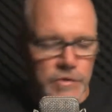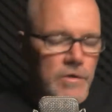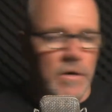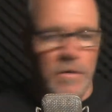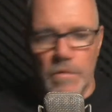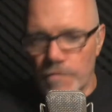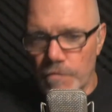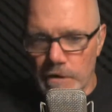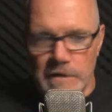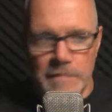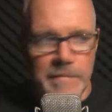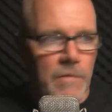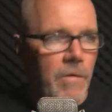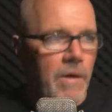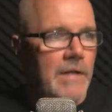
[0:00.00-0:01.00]
We're going to
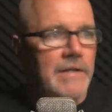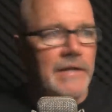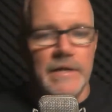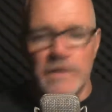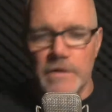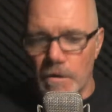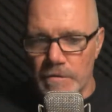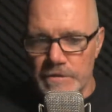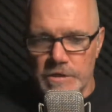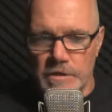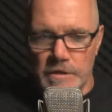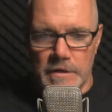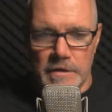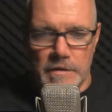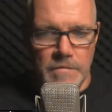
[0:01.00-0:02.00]
be well lit. No one's
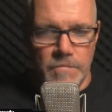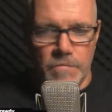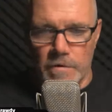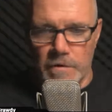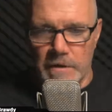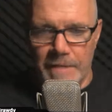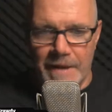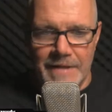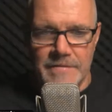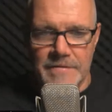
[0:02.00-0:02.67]
going to worry about